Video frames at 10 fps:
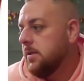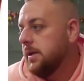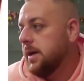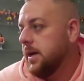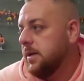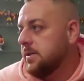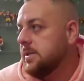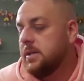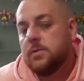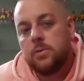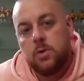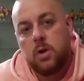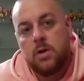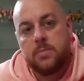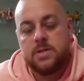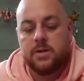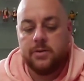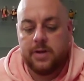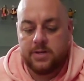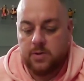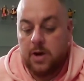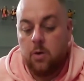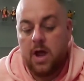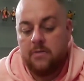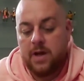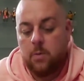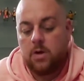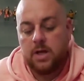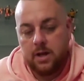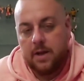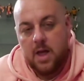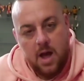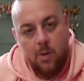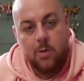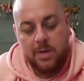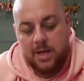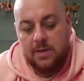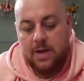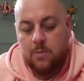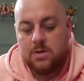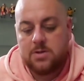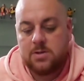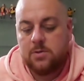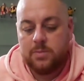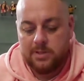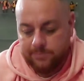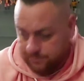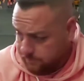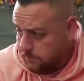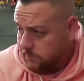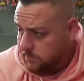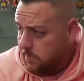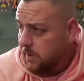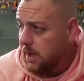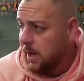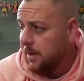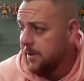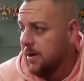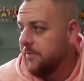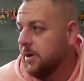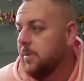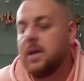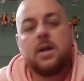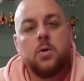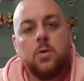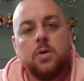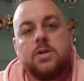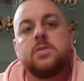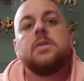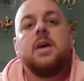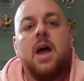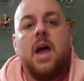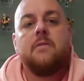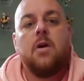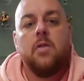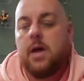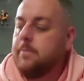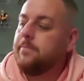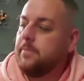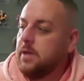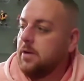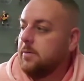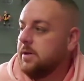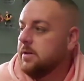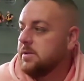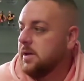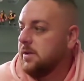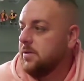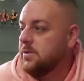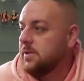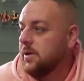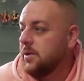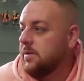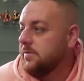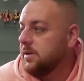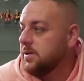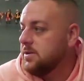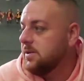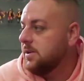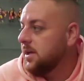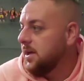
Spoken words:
kind of see-through cloth material there. So I don't have that one yet. I will be getting that one soon, but I figured it'd be kind of cool to just have all them, because those are their Elite figures, and